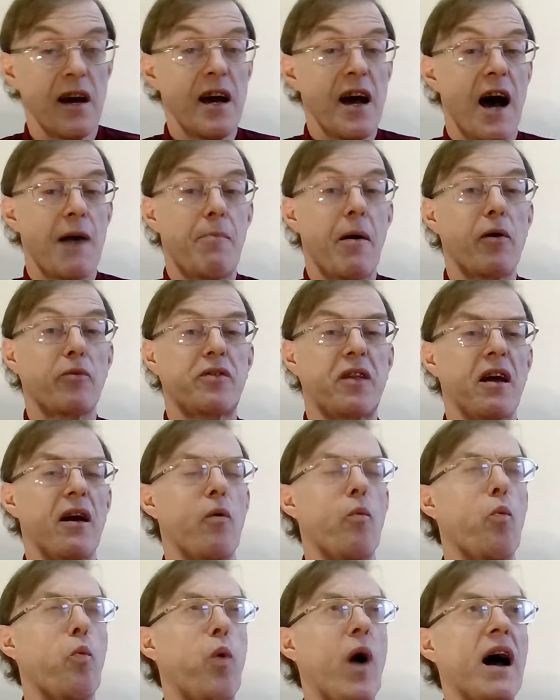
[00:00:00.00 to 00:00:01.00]
about their
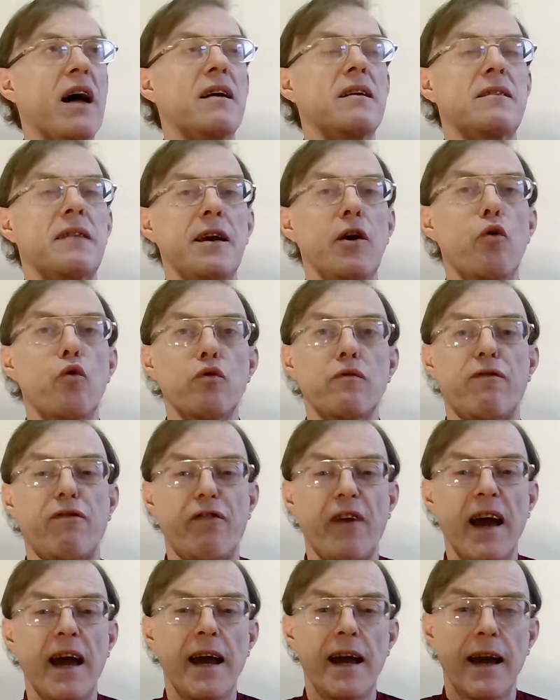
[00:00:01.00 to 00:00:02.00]
wildly
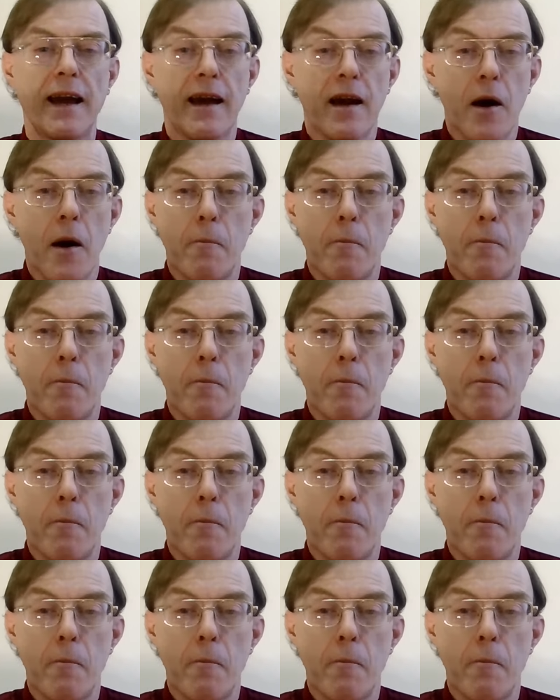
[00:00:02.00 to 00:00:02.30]
unfair,